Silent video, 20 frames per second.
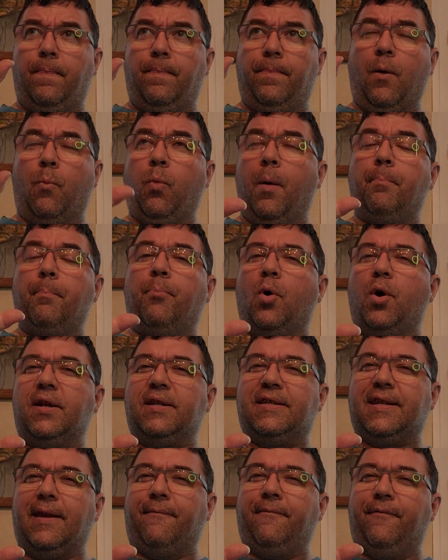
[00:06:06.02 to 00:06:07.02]
the
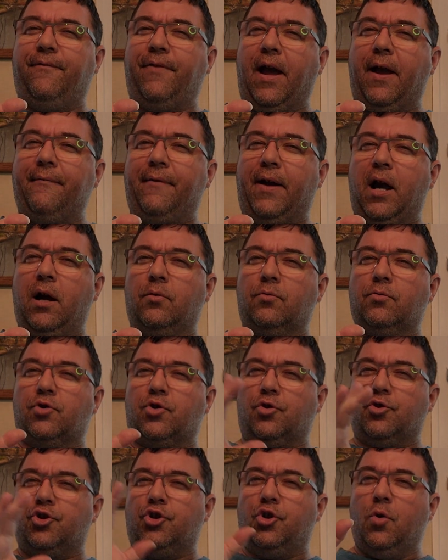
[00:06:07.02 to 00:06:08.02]
1.75 ounce
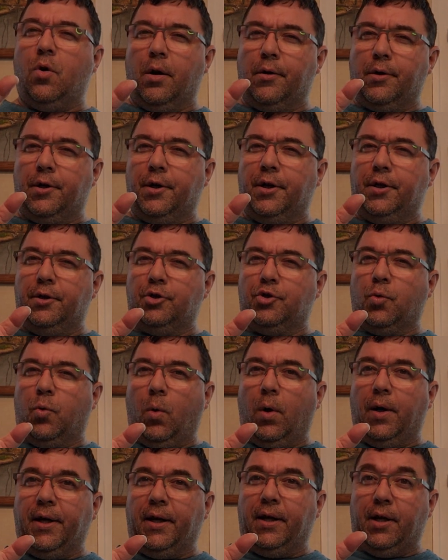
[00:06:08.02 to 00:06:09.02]
or
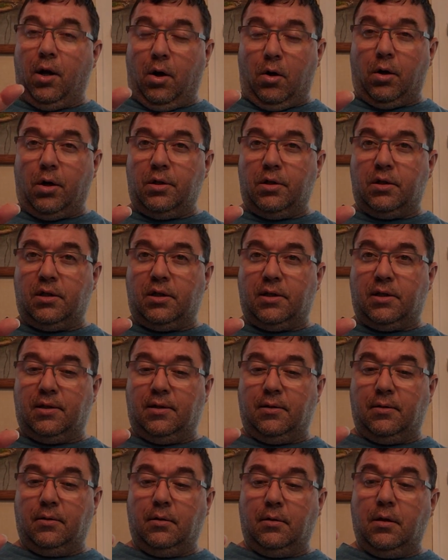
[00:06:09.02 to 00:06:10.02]
220 yards
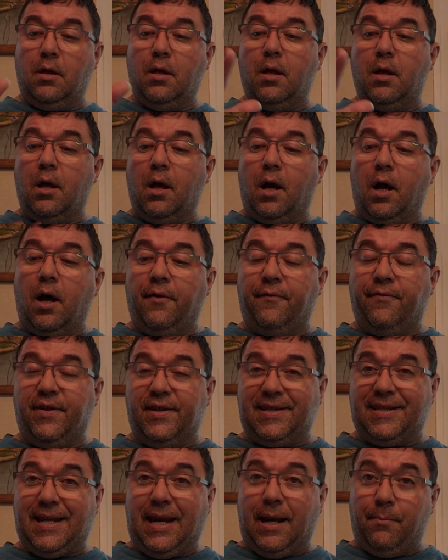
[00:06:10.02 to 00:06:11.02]
of the
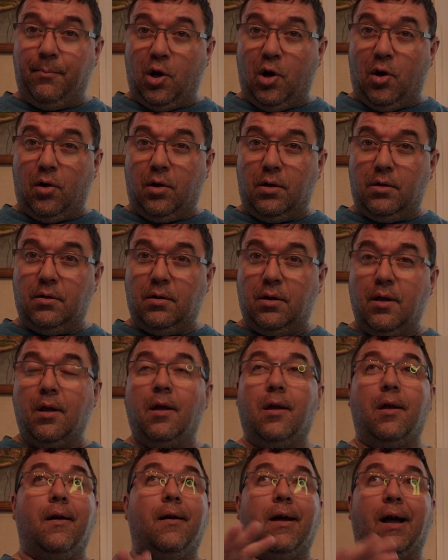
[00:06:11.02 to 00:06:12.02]
same yarn.
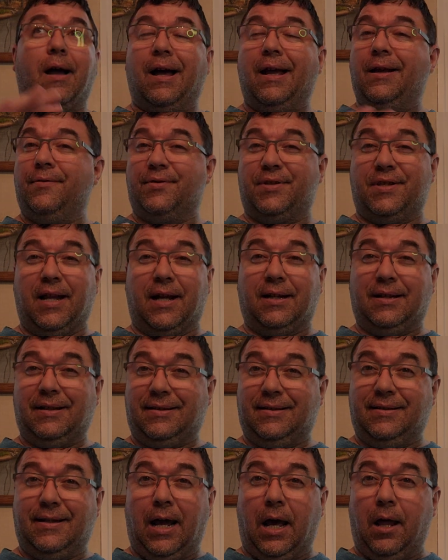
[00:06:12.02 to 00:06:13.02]
It was like a
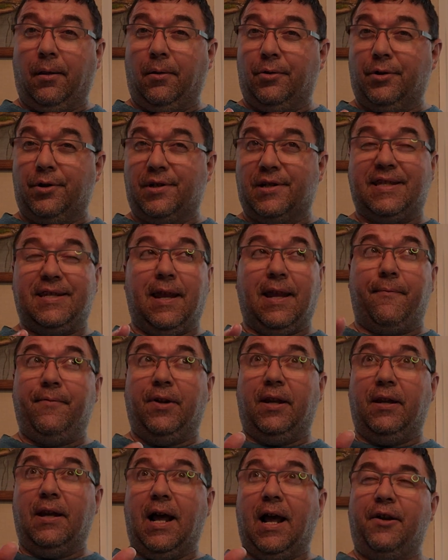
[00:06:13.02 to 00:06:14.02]
dollar
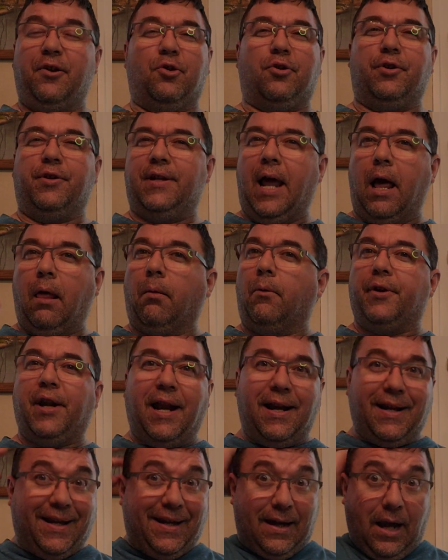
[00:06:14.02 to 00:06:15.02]
seventy nine or dollar
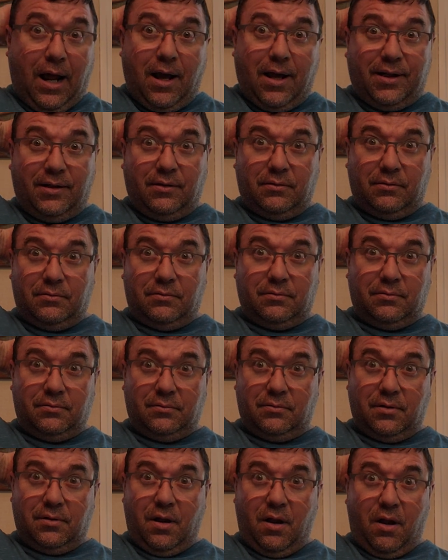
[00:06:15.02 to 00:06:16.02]
ninety nine
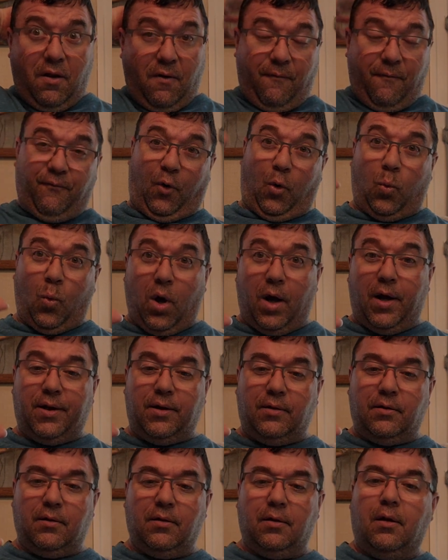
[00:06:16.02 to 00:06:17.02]
for
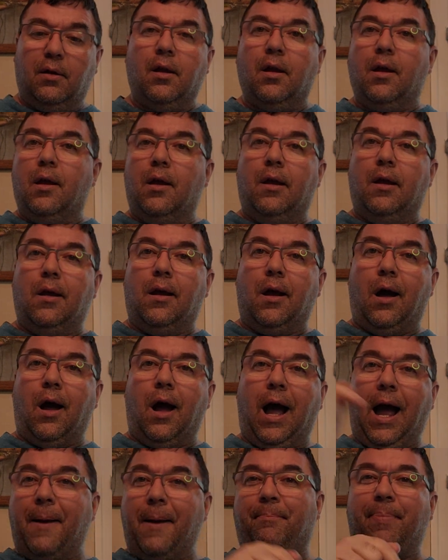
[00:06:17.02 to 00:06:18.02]
one.
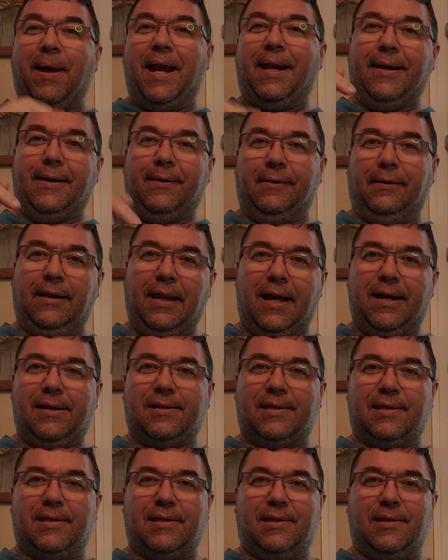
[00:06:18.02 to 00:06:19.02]
I'm paying
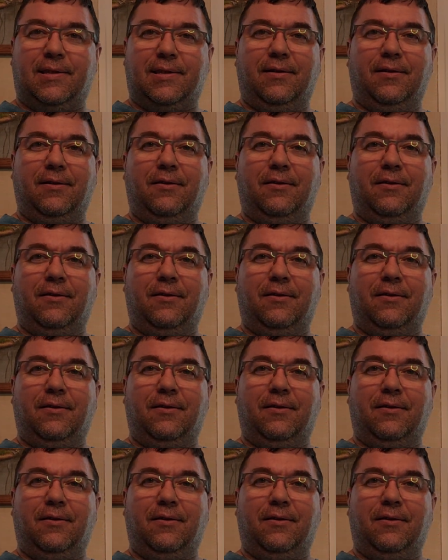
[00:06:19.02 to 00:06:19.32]
less